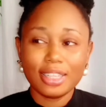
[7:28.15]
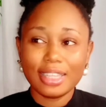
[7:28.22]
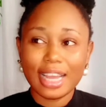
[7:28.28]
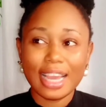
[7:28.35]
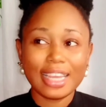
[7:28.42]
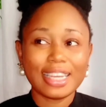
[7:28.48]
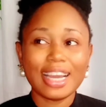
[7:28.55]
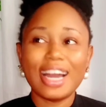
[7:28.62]

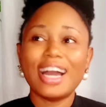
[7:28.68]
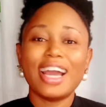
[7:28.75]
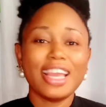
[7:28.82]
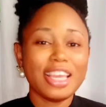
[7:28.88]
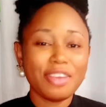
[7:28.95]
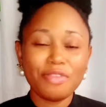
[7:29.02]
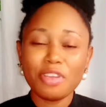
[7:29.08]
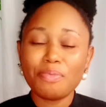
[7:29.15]
Like,
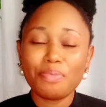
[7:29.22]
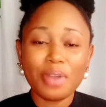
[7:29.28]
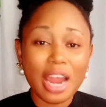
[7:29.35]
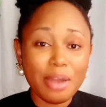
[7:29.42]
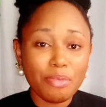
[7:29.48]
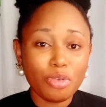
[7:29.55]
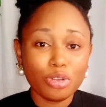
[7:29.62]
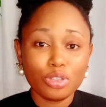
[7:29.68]
evening
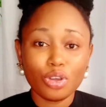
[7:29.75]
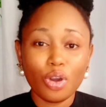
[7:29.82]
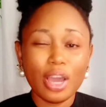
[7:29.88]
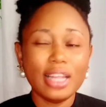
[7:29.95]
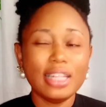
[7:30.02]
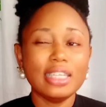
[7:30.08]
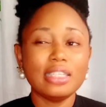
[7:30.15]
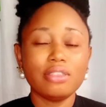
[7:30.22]
primrose
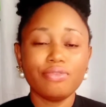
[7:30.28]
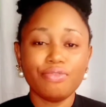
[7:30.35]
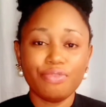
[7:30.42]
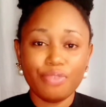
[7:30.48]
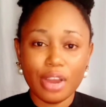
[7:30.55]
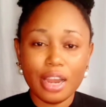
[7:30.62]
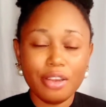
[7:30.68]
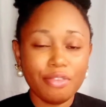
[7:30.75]
oil is
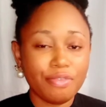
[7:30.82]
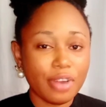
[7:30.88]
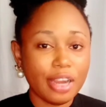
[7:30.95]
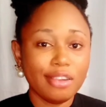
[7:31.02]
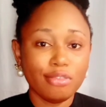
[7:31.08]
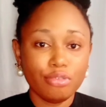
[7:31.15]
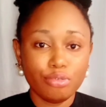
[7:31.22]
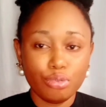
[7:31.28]

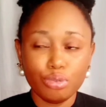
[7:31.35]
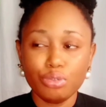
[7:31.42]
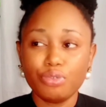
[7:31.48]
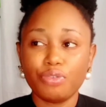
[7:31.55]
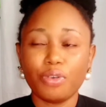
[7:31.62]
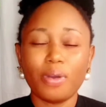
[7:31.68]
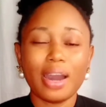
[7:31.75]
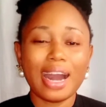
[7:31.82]
very
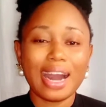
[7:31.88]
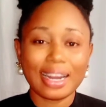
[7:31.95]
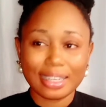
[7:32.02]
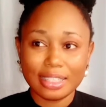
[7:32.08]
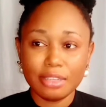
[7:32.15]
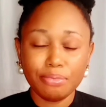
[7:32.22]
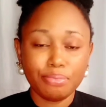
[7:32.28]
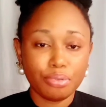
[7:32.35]
good for
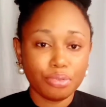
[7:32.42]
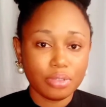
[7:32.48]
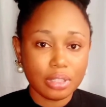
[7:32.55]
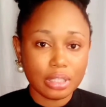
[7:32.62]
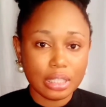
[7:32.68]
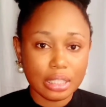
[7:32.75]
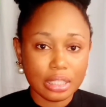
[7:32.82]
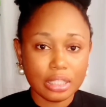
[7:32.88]
acne prone
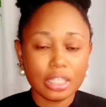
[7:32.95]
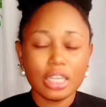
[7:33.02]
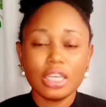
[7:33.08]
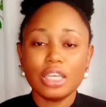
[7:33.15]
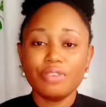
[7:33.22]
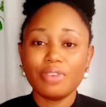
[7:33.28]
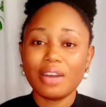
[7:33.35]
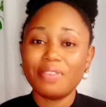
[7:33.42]
skin.
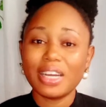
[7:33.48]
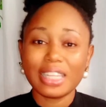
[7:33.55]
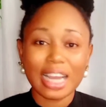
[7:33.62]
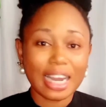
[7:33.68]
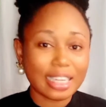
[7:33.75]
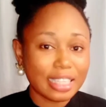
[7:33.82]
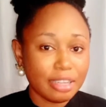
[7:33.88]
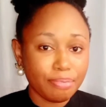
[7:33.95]
If you have an
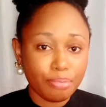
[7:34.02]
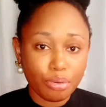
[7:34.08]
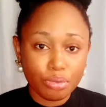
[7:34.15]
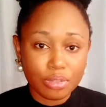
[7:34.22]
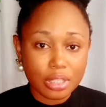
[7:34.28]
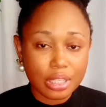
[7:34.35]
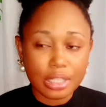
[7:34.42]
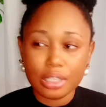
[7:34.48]
acne
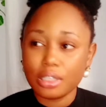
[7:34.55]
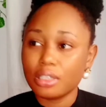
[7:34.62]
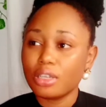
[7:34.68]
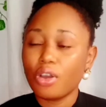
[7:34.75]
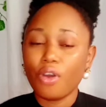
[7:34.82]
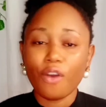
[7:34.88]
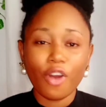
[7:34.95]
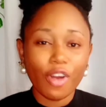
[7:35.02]
prone
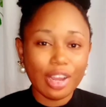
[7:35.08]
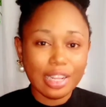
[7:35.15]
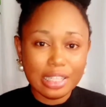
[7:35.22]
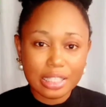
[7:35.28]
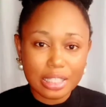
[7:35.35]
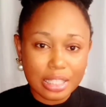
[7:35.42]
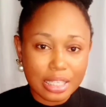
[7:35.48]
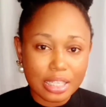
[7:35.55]
skin,
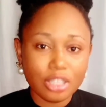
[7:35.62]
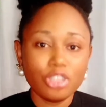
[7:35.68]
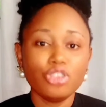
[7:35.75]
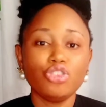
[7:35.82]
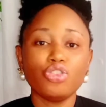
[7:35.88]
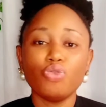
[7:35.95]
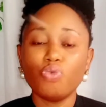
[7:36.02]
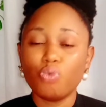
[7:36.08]
oily skin,
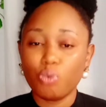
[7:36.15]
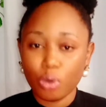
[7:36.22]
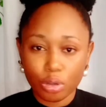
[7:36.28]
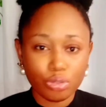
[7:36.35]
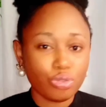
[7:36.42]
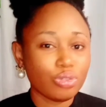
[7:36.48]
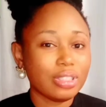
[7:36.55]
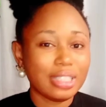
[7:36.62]
you
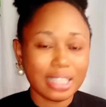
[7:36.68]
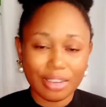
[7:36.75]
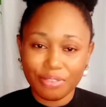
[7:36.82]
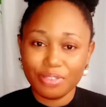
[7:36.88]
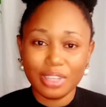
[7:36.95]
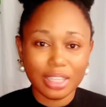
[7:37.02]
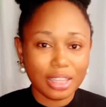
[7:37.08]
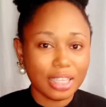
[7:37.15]
want to
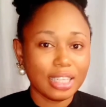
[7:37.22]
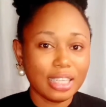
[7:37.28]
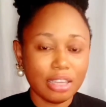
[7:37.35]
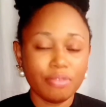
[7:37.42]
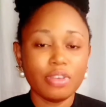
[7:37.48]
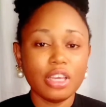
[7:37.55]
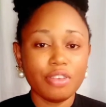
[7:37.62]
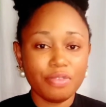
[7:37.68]
definitely
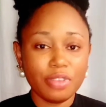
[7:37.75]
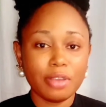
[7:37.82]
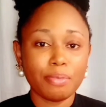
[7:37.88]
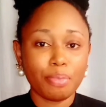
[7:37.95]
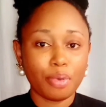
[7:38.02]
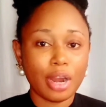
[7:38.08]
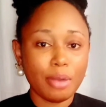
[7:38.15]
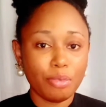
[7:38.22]
give
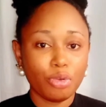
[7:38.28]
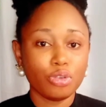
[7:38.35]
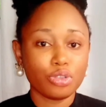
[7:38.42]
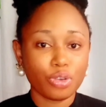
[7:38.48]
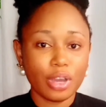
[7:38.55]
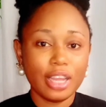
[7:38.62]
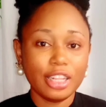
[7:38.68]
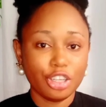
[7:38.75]
evening
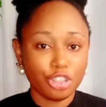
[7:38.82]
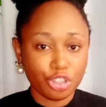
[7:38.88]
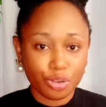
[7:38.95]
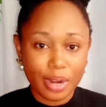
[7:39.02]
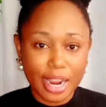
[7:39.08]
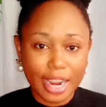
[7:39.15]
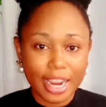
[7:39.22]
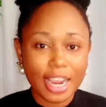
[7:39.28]
primrose oil a
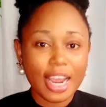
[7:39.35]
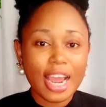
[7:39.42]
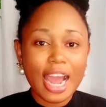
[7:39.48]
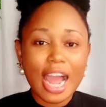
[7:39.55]
try.